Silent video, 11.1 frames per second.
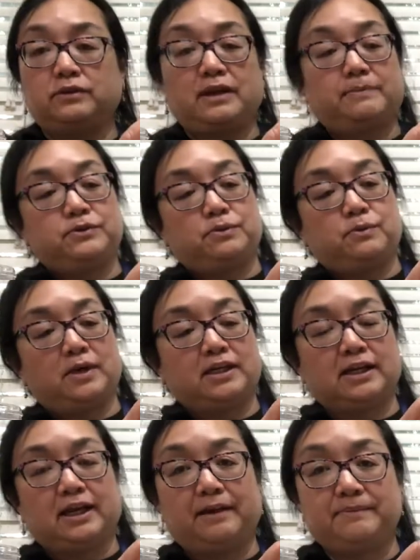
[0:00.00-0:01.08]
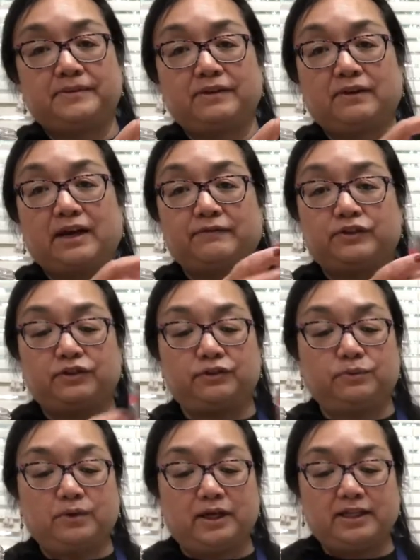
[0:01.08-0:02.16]
up to 1 cup, so I'll have to do
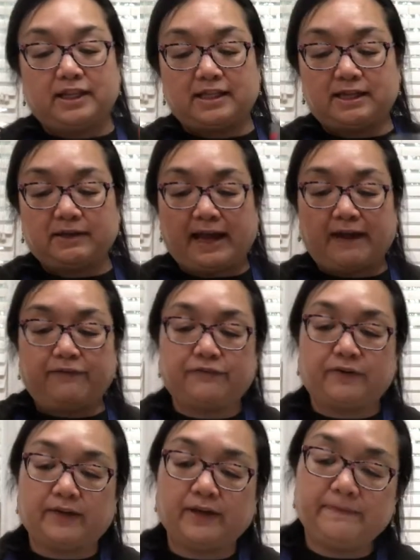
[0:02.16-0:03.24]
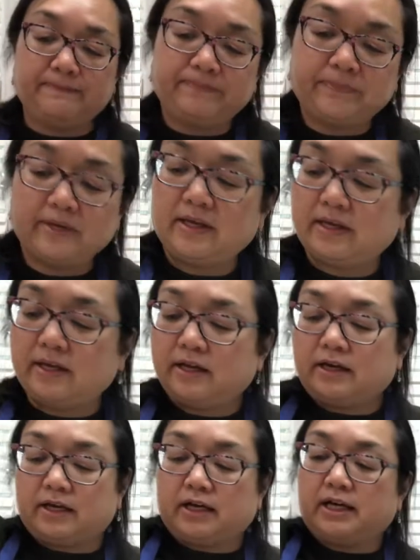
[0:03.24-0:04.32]
1 and then a half, okay?
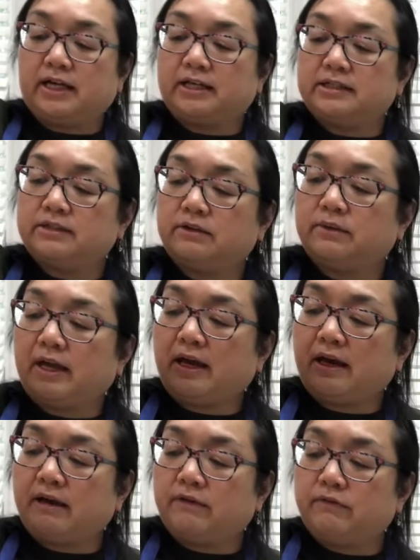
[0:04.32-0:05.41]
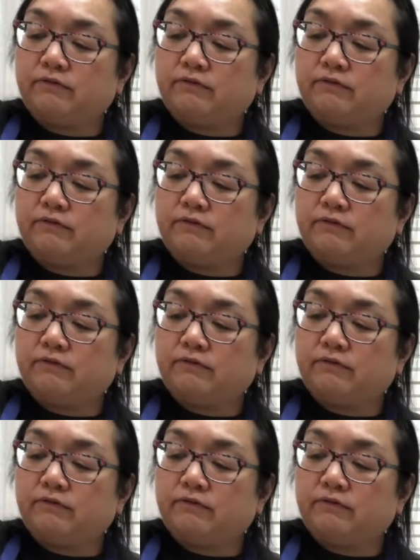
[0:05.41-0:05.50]
All right, so we have